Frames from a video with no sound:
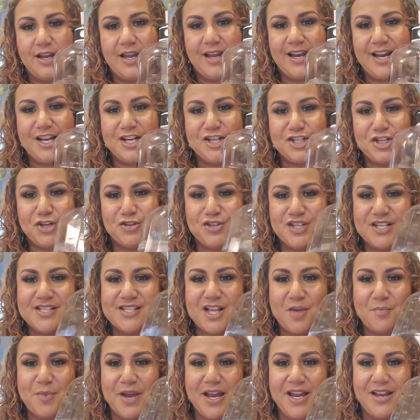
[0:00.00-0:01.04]
And I showed
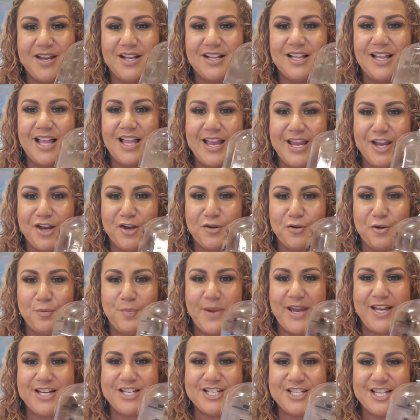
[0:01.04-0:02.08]
this on my client group
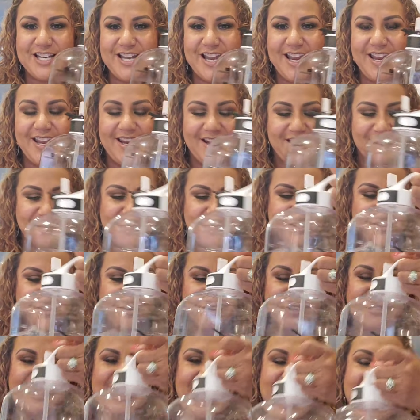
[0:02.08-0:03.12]
page today, and I'm so
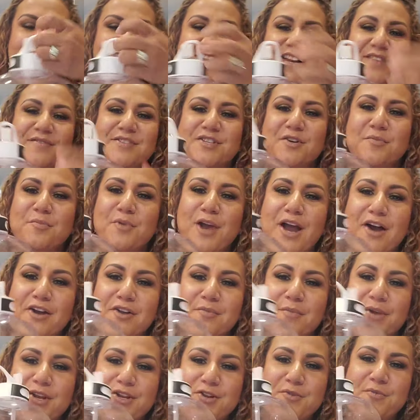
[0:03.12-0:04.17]
excited. I'm so proud
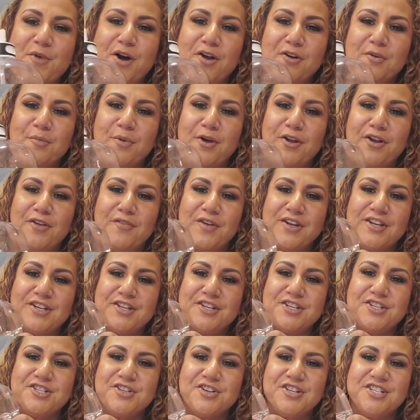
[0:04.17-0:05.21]
of my new water bottle. I wanted
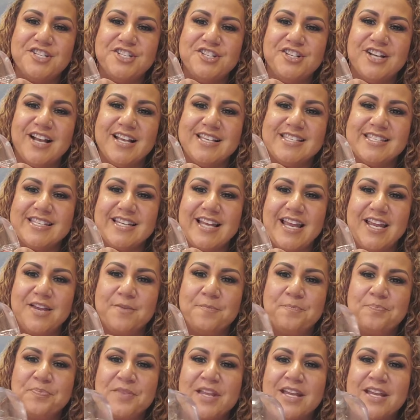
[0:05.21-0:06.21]
to show it to you guys tonight.